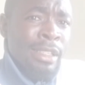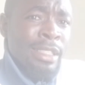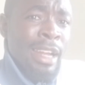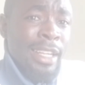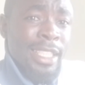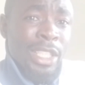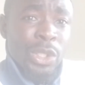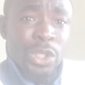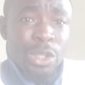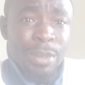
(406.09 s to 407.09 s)
It doesn't
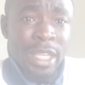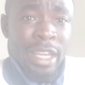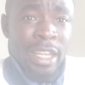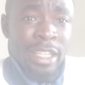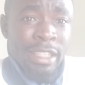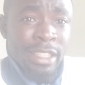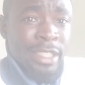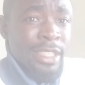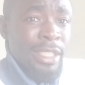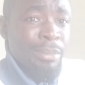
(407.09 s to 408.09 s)
look to be any
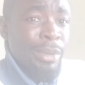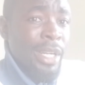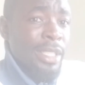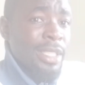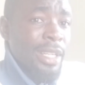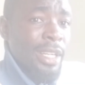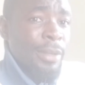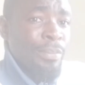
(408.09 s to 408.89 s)
easy, but